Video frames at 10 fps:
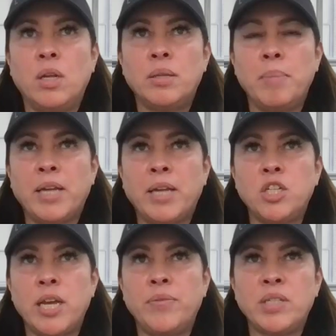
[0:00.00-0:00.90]
the match
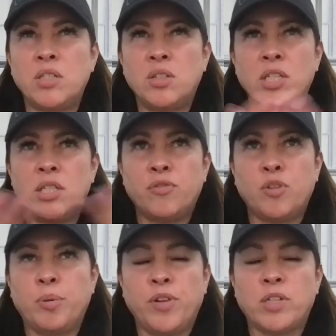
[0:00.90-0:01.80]
day, and this is for
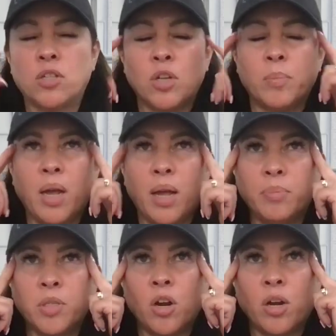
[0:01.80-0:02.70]
professionals, so I'm
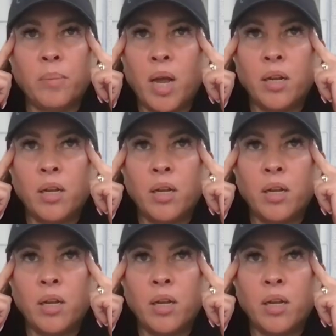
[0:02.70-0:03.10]
sorry, I'm not